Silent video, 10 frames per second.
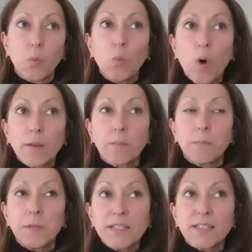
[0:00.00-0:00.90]
what
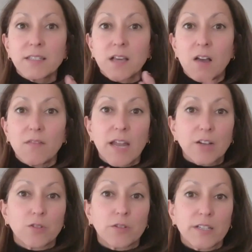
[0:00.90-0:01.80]
pieces of the
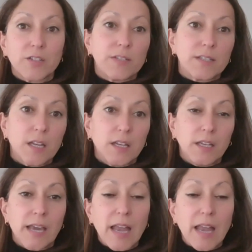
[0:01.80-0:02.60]
natural history study